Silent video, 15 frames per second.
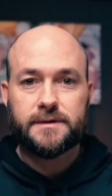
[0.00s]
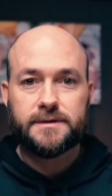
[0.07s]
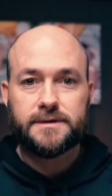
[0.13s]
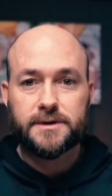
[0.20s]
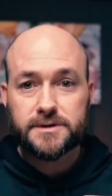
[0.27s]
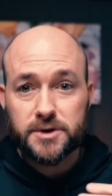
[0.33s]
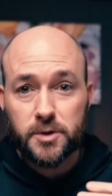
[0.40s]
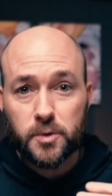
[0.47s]

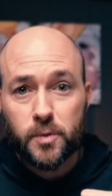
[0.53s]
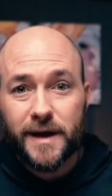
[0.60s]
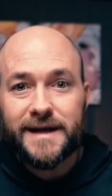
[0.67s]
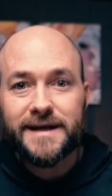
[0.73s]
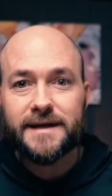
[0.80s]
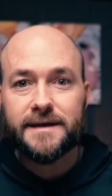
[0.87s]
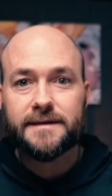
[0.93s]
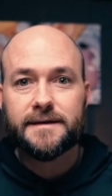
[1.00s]
to, to
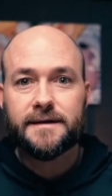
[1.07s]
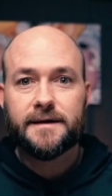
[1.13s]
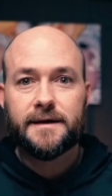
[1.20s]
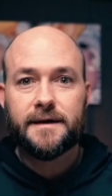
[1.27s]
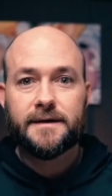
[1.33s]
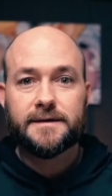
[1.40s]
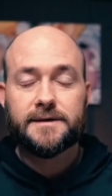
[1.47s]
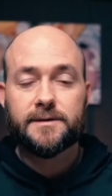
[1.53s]
rend it,
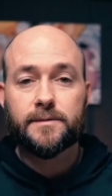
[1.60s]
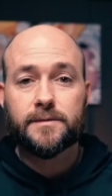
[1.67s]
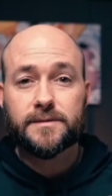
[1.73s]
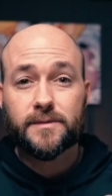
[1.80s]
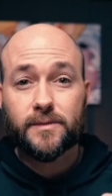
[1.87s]
to